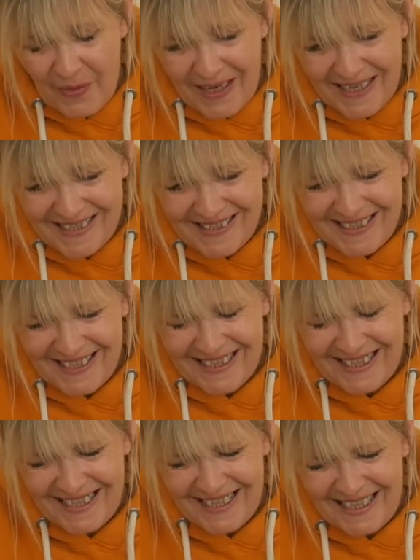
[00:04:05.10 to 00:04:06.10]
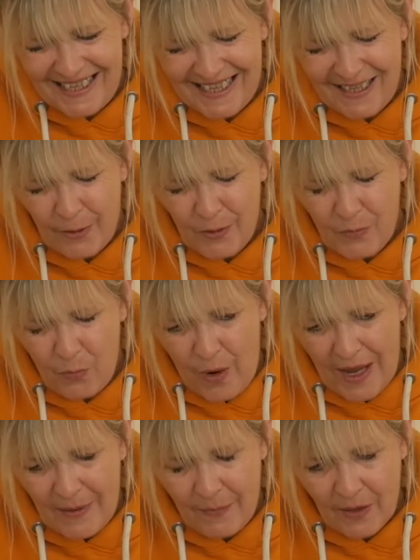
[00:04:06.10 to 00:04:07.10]
it's, it goes
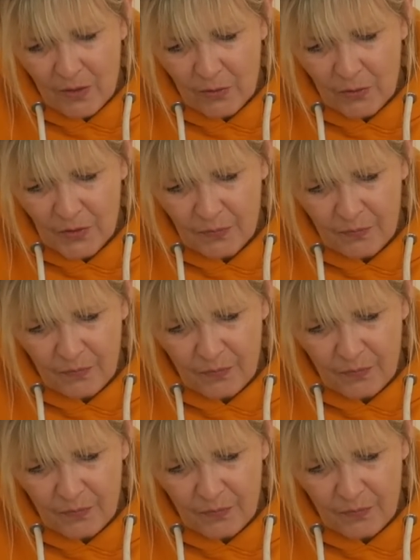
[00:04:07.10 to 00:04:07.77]
way beyond